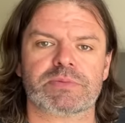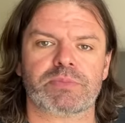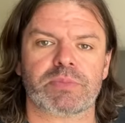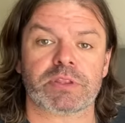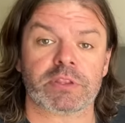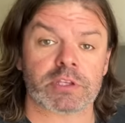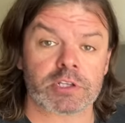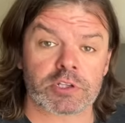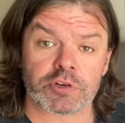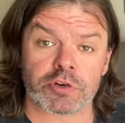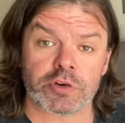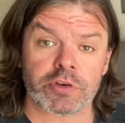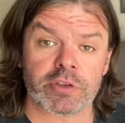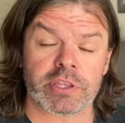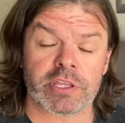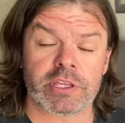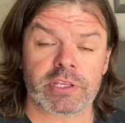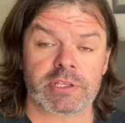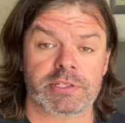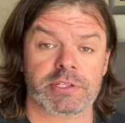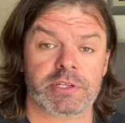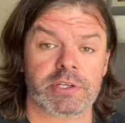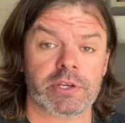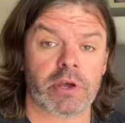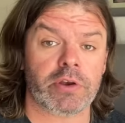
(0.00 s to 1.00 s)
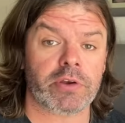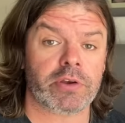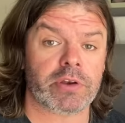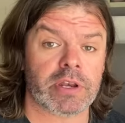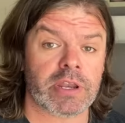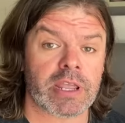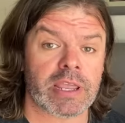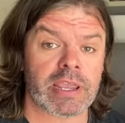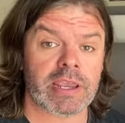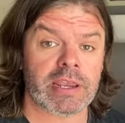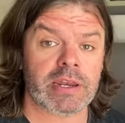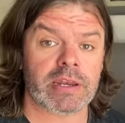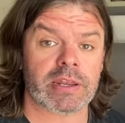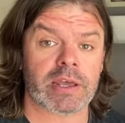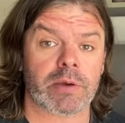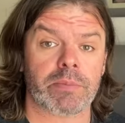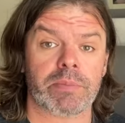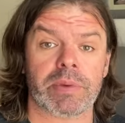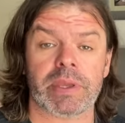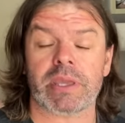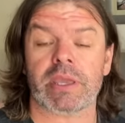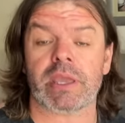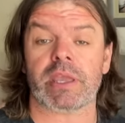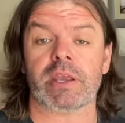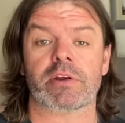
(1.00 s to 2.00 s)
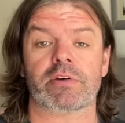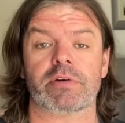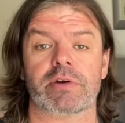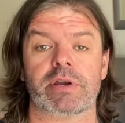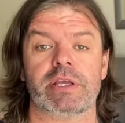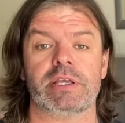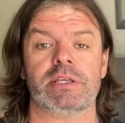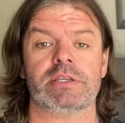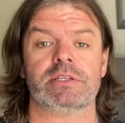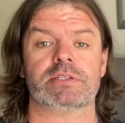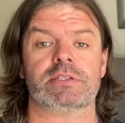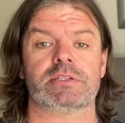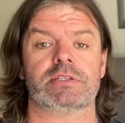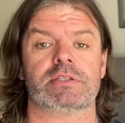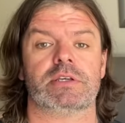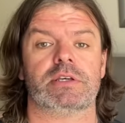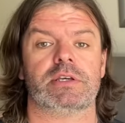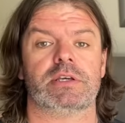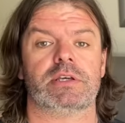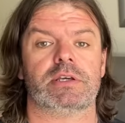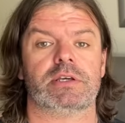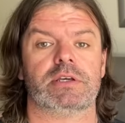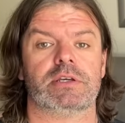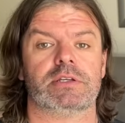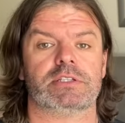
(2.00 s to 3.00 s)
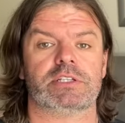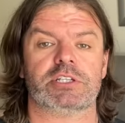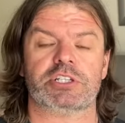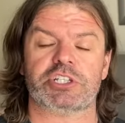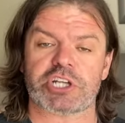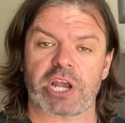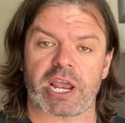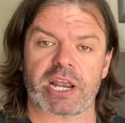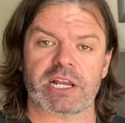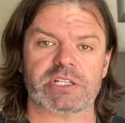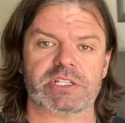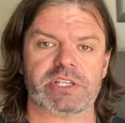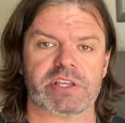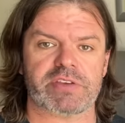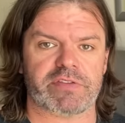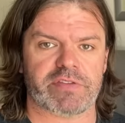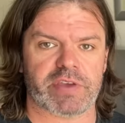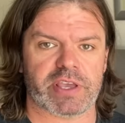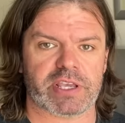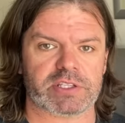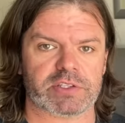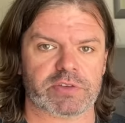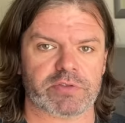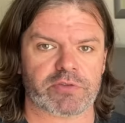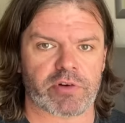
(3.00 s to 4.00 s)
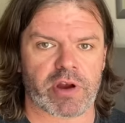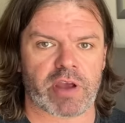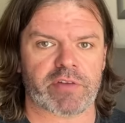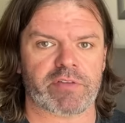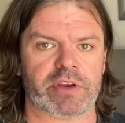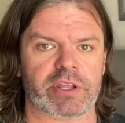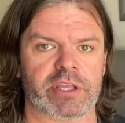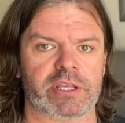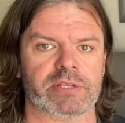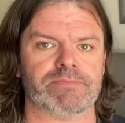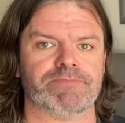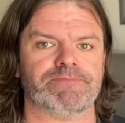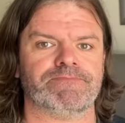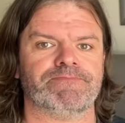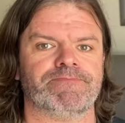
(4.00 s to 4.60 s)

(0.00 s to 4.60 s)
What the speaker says: but the truth is you don't need a big increase to change the effects of gravity.